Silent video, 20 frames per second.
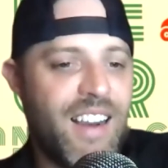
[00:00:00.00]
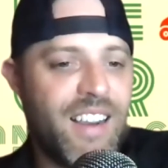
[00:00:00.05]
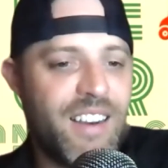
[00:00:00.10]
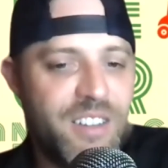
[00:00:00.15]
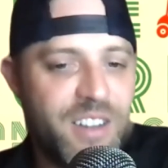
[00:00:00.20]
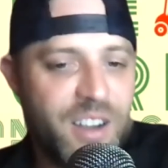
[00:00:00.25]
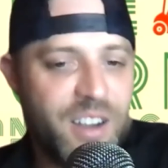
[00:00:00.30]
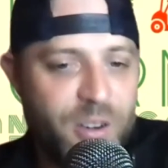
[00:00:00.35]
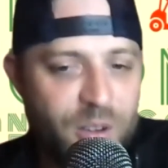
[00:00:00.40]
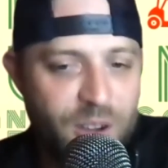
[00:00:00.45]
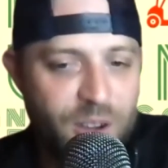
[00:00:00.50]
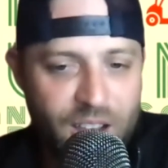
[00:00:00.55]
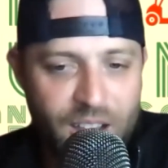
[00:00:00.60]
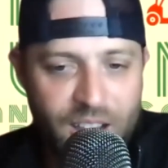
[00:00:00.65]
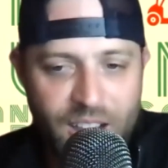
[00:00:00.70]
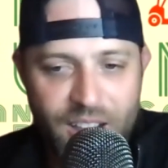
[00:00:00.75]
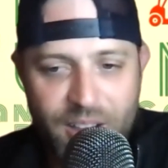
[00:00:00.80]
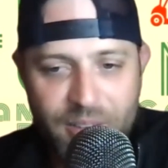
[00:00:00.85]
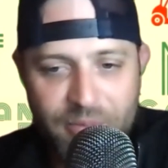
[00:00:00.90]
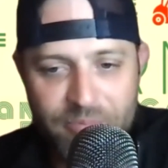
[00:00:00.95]

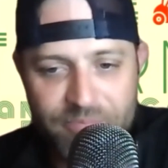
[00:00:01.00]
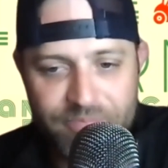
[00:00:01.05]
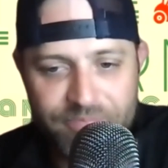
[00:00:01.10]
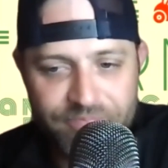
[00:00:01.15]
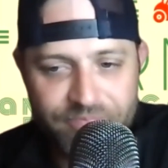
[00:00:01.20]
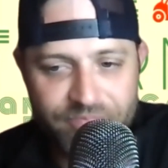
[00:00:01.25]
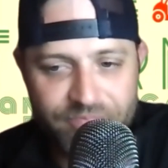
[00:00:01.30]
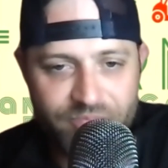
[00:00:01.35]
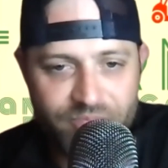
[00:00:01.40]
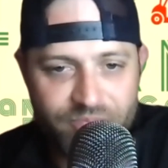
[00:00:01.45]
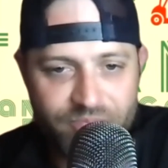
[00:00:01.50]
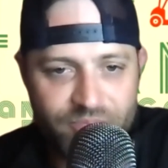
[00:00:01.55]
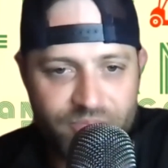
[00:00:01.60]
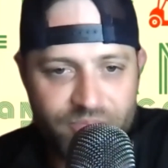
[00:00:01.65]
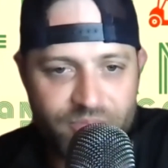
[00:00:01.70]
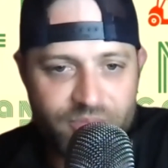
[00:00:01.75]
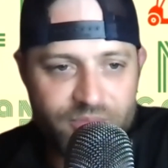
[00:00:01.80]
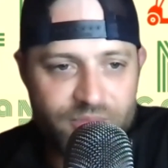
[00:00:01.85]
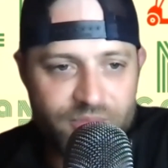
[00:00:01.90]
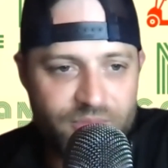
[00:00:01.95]
Joe.
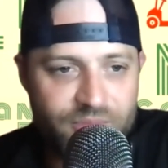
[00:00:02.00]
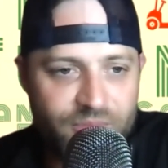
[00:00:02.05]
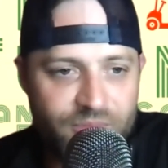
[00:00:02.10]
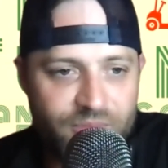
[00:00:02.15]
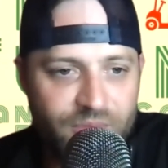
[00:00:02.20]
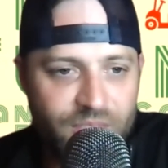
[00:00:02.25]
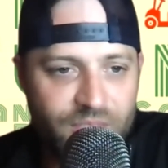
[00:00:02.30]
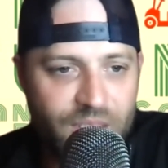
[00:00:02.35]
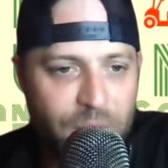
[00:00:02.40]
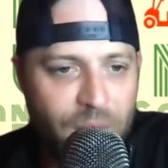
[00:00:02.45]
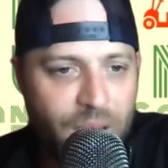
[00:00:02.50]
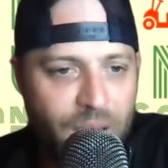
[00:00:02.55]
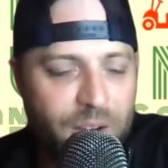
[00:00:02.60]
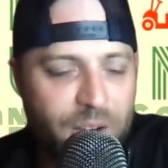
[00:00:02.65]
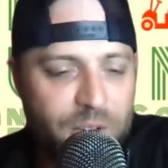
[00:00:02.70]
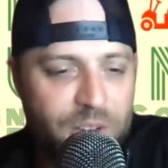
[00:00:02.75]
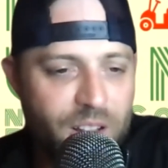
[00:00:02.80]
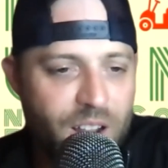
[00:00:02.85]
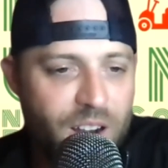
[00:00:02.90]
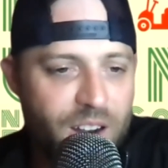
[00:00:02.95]
Man,
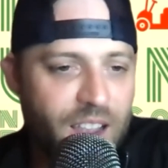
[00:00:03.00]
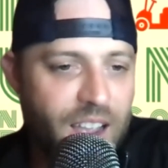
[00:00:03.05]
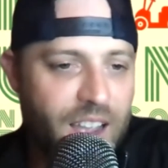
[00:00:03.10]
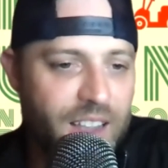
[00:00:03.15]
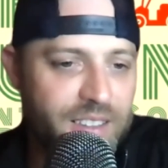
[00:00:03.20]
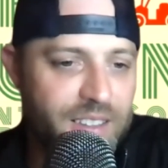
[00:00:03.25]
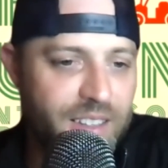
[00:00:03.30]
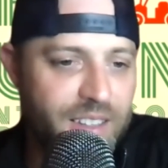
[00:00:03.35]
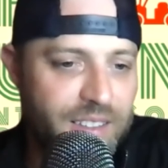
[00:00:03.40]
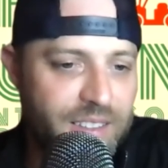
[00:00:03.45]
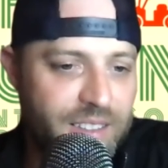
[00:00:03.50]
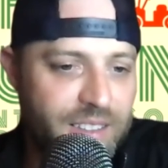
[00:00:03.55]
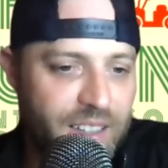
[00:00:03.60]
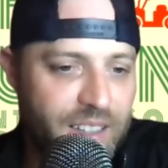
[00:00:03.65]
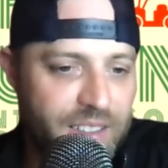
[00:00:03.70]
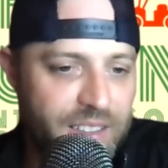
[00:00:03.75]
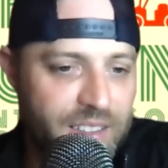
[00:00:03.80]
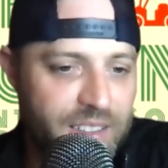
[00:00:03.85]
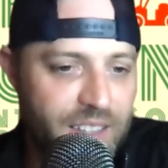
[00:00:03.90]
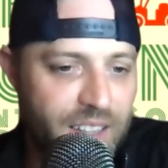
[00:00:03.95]
there's a lot of guys in these
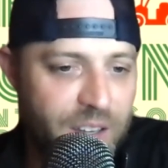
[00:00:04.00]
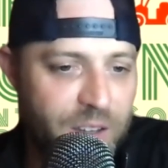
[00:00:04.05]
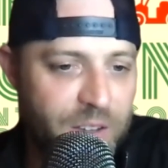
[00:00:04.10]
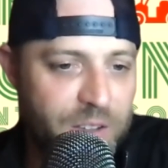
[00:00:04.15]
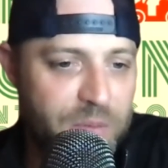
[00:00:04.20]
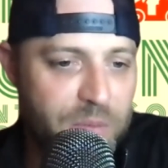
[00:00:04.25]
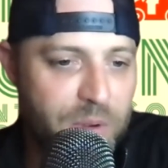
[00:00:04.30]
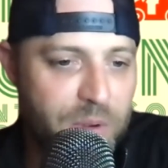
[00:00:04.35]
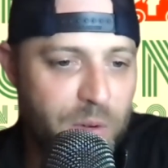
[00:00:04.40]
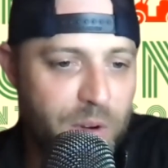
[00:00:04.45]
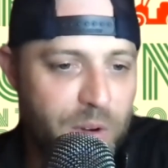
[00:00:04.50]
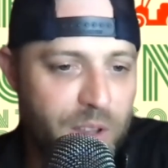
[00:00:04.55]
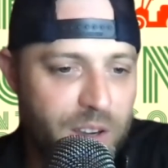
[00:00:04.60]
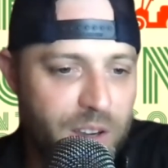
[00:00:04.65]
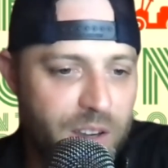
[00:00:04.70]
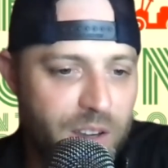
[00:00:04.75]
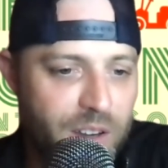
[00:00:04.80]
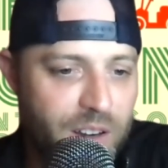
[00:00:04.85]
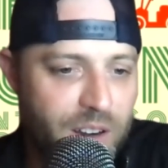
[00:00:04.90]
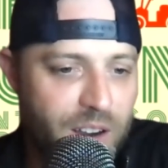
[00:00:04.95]
sixes that used to be really
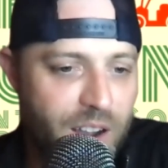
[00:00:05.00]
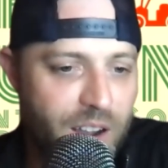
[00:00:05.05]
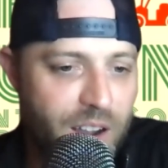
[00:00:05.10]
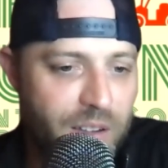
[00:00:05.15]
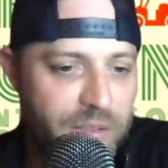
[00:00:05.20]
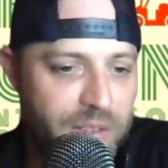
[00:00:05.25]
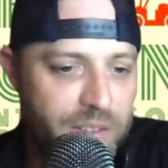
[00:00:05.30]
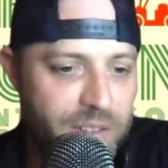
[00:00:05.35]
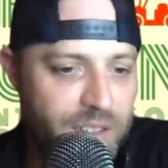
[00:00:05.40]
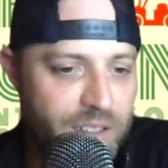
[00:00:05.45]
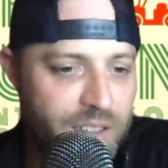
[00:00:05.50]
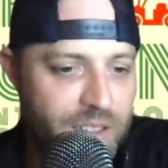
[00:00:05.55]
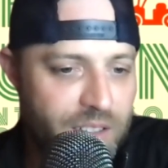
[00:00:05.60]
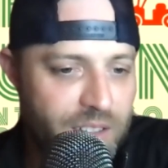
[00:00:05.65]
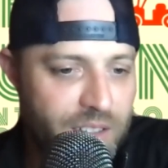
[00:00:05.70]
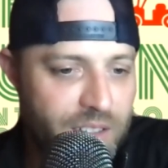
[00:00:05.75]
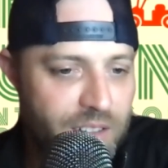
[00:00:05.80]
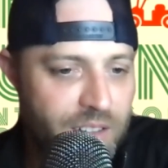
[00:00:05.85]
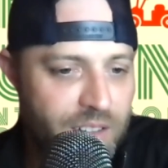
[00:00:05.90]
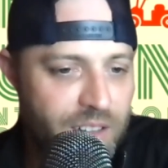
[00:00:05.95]
good at golf.
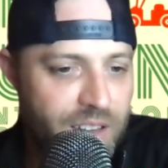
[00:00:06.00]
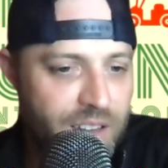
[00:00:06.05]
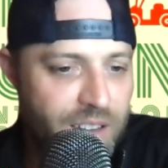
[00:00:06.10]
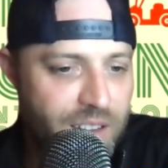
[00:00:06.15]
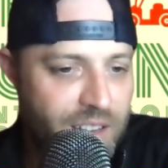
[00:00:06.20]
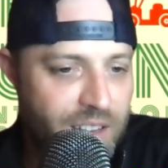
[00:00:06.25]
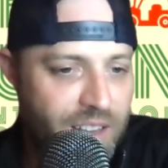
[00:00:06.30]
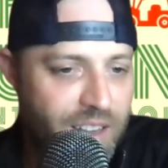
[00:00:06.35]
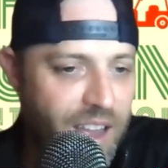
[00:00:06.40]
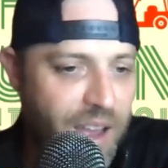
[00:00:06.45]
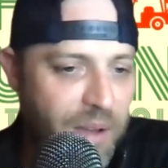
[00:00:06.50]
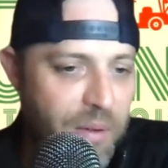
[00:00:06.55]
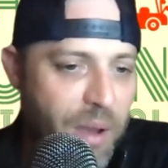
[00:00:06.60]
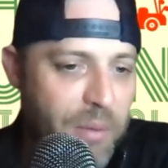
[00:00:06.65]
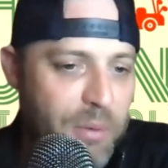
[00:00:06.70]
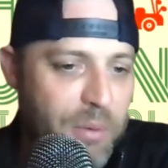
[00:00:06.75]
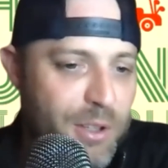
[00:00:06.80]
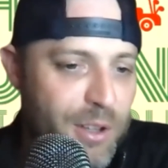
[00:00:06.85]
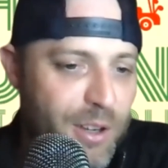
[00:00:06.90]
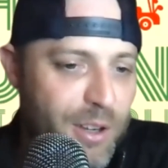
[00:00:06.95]
I mean, I'm
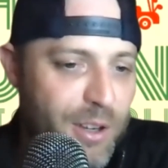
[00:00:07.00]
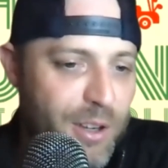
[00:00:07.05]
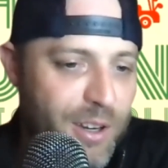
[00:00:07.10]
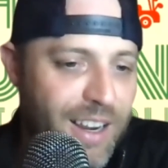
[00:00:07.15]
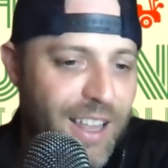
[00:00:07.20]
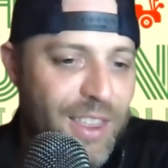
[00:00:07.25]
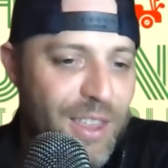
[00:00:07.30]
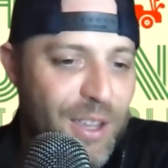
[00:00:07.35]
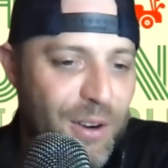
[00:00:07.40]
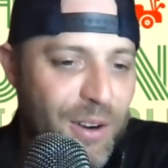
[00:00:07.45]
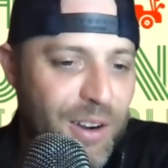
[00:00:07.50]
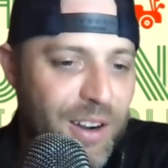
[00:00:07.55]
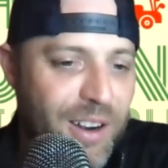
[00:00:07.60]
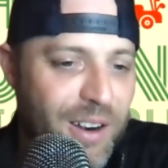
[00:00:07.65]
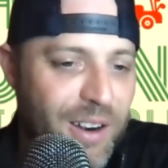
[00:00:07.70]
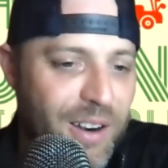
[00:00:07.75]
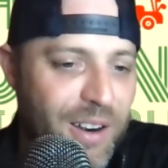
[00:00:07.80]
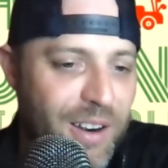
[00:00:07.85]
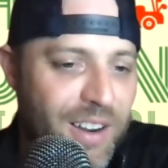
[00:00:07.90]
just looking through here.